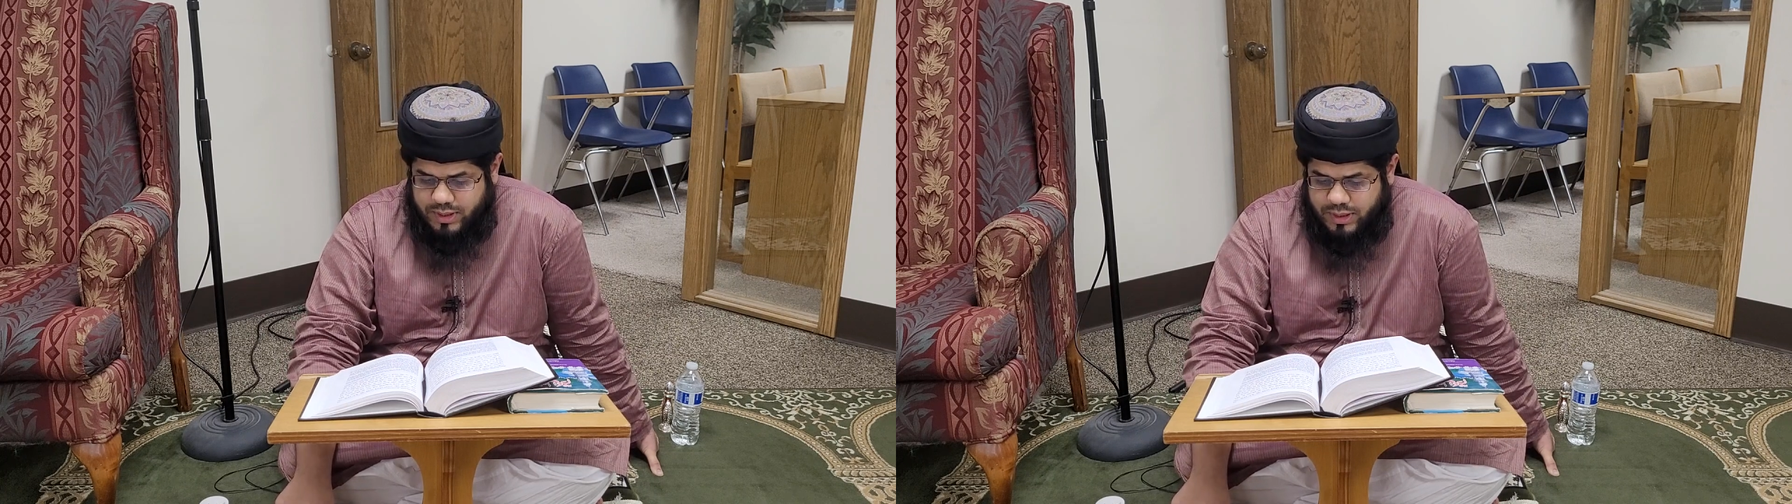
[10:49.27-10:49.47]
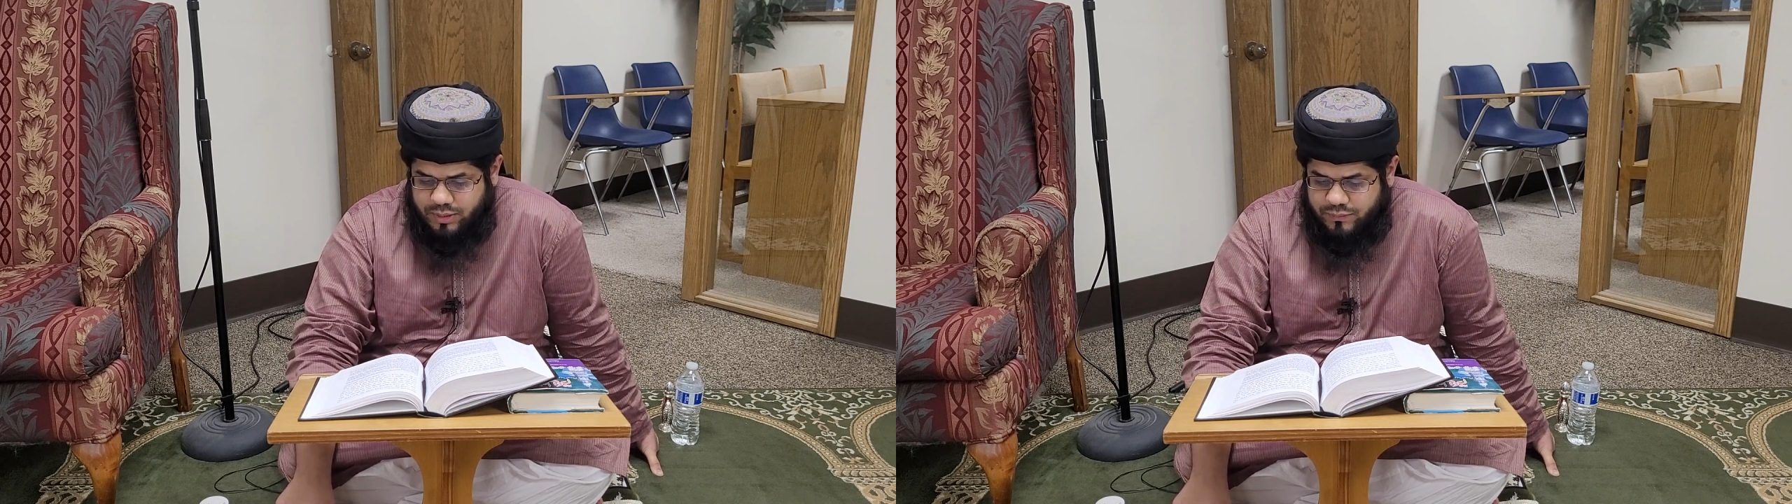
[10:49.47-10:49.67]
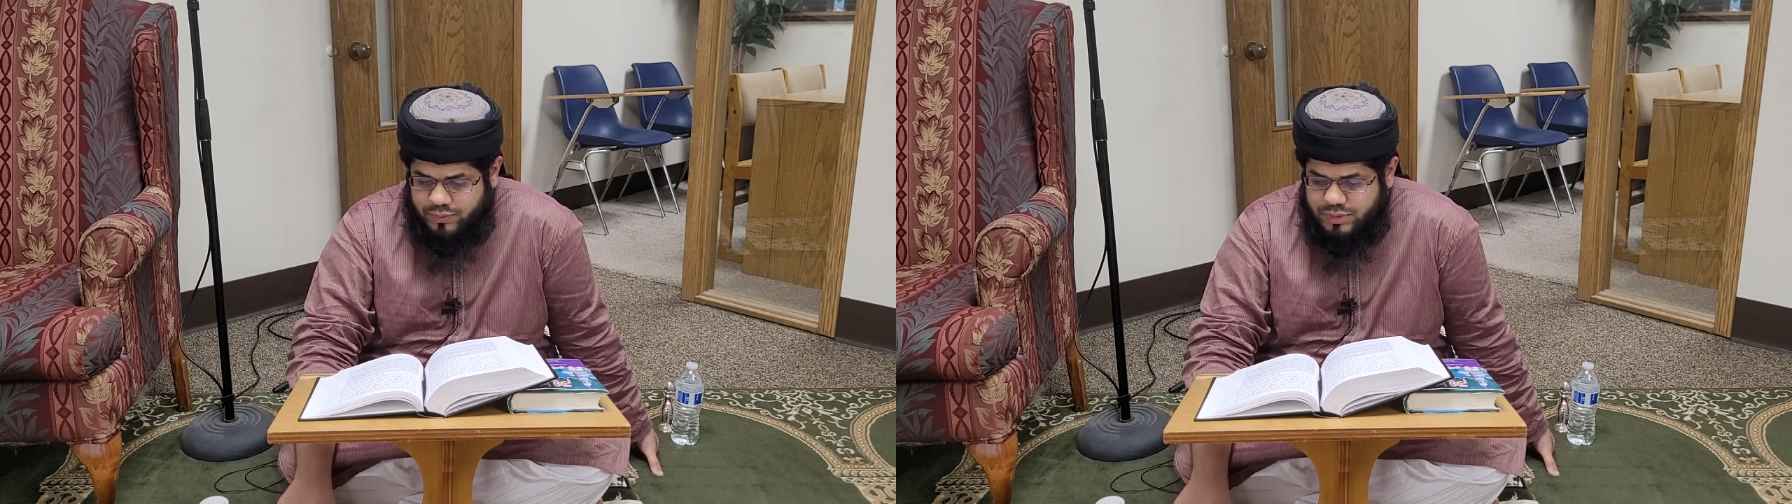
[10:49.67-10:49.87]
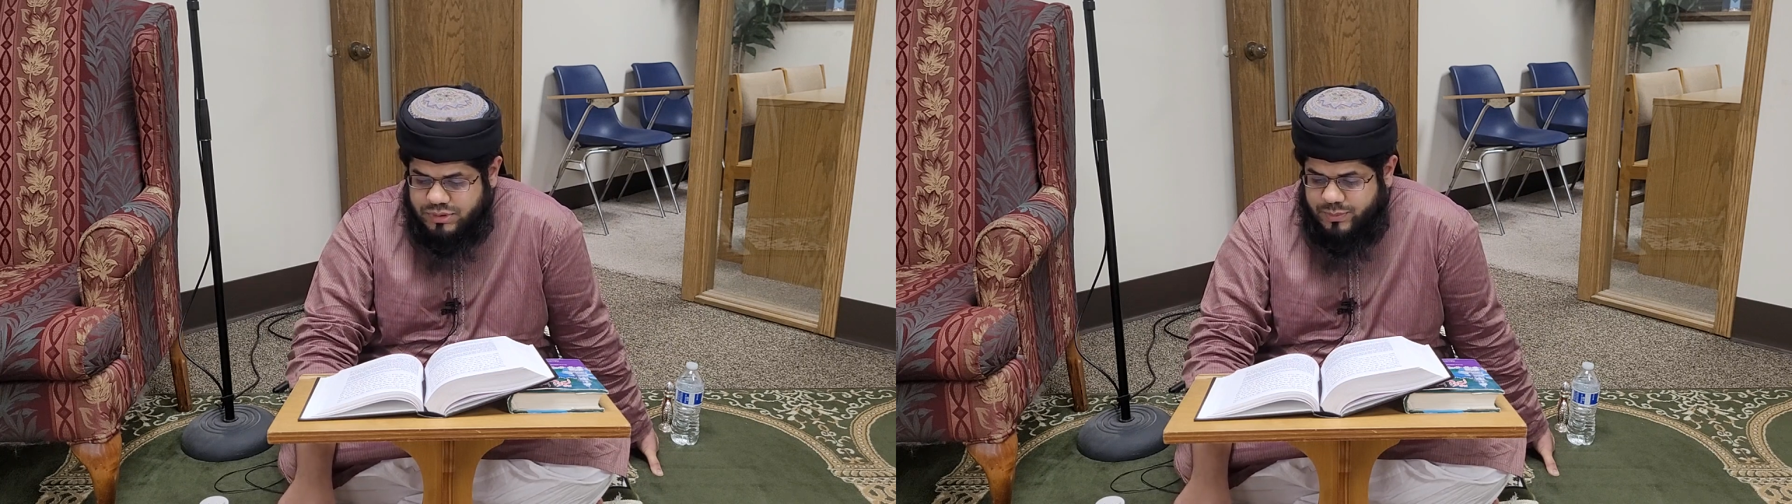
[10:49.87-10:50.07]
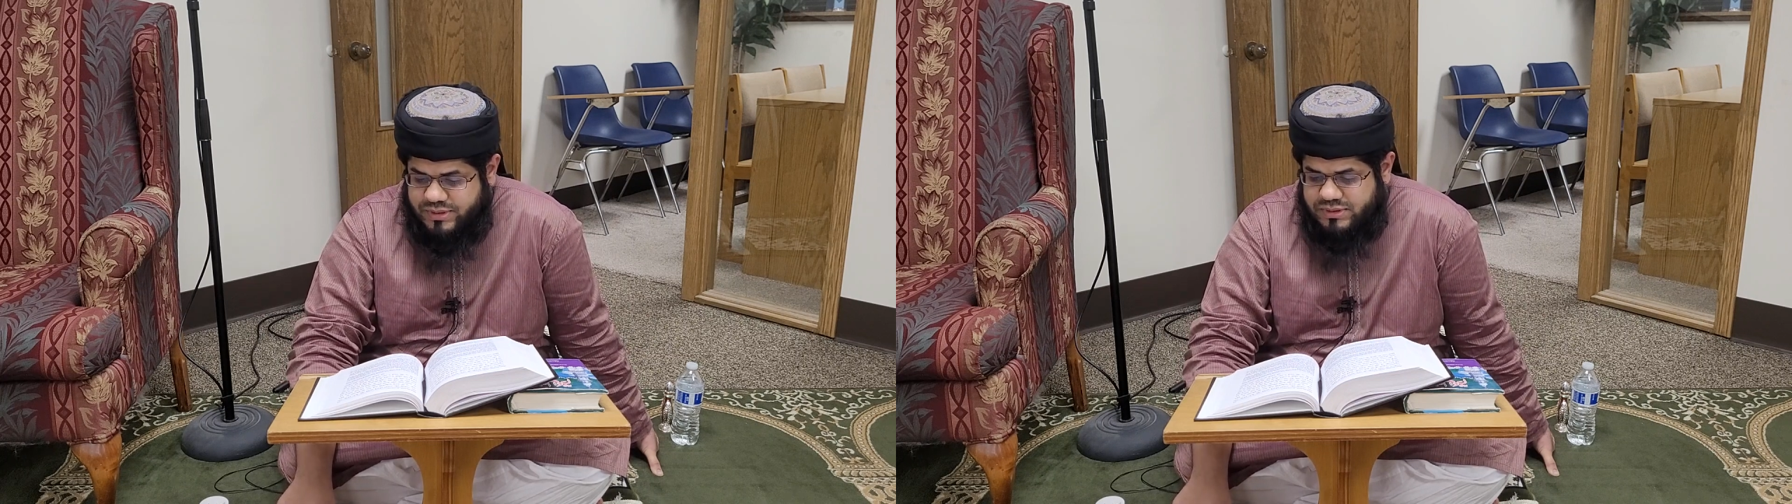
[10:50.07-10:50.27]
and of course
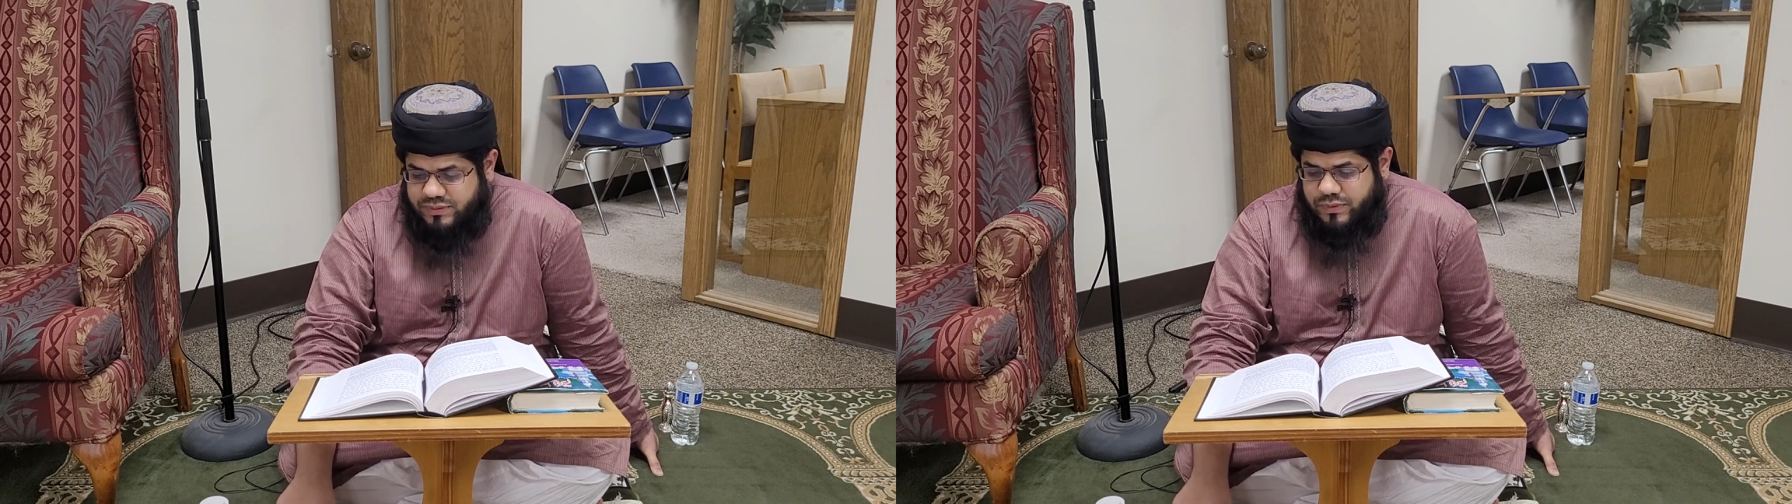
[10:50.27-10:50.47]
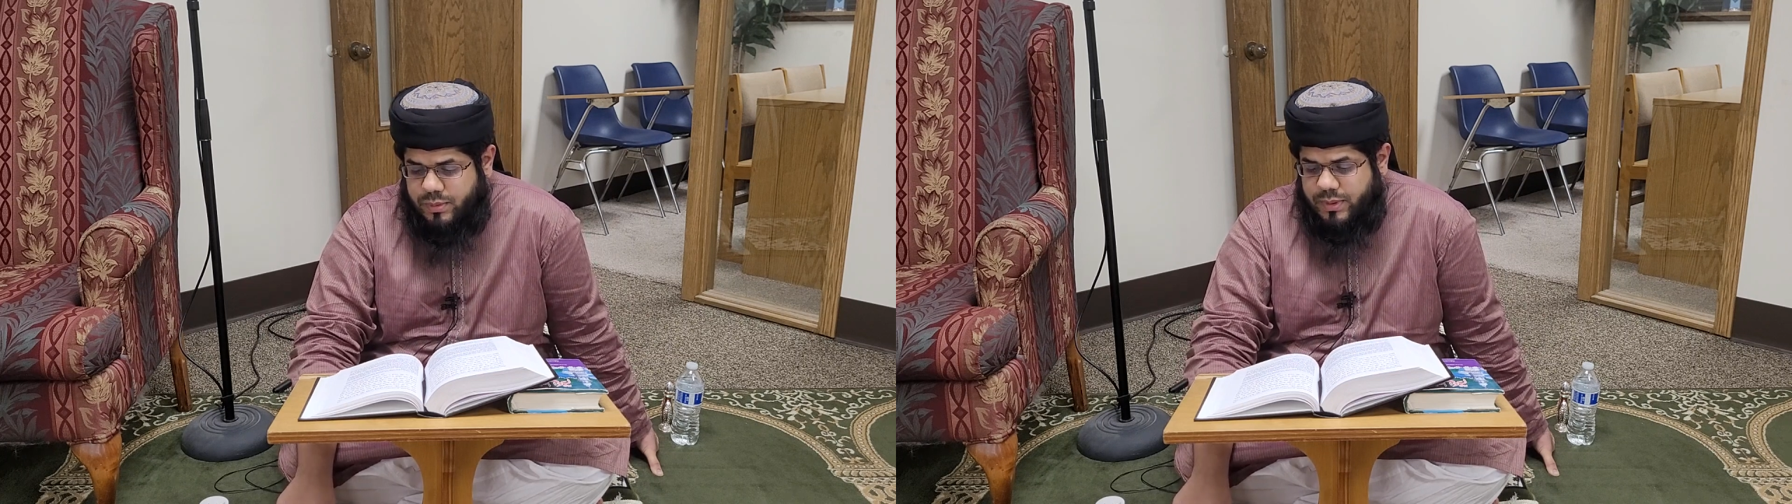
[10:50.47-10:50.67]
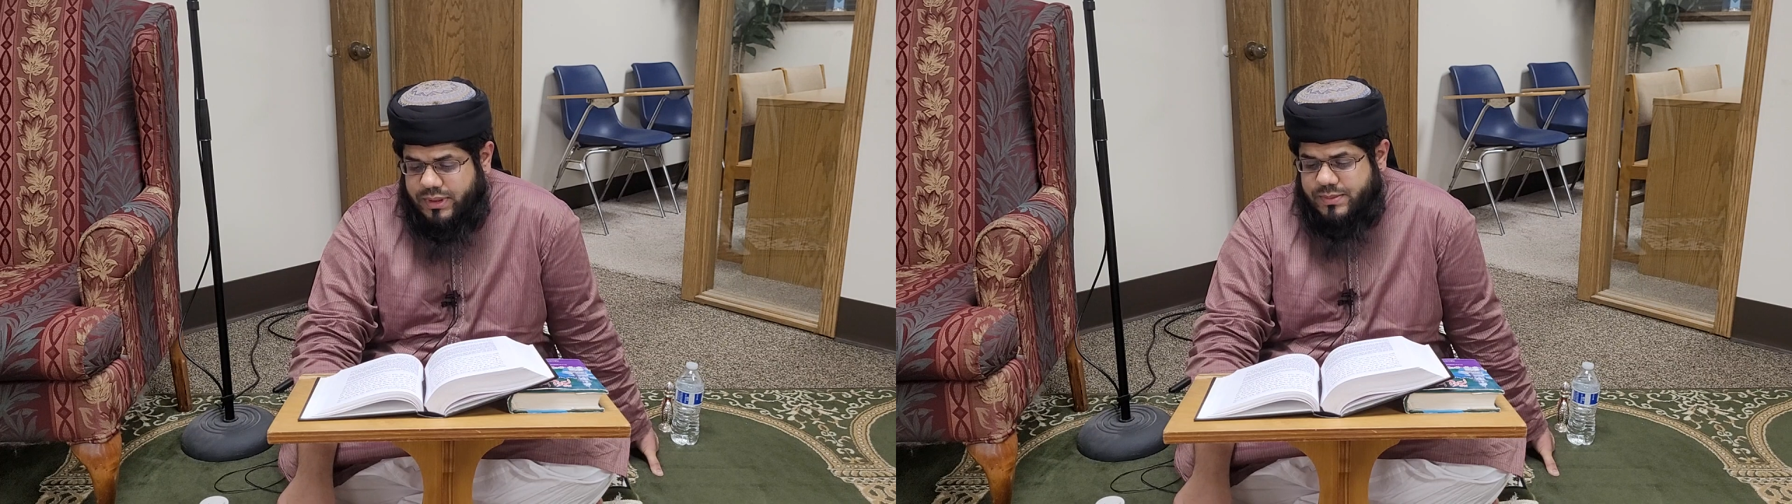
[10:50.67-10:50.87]
a messenger from among